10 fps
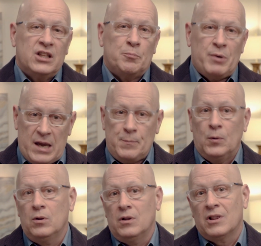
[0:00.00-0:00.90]
The
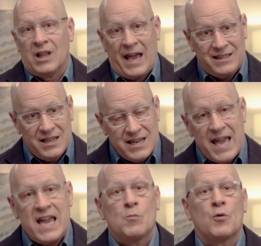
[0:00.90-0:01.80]
people, like
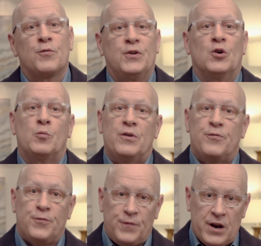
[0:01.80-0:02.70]
today, were filled with
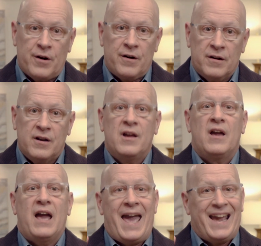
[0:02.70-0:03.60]
fear,
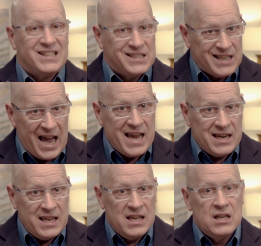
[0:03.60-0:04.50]

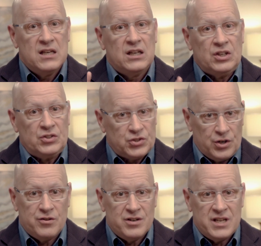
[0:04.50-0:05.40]
anxiety,
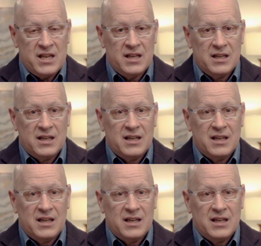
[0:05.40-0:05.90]
uncertainty,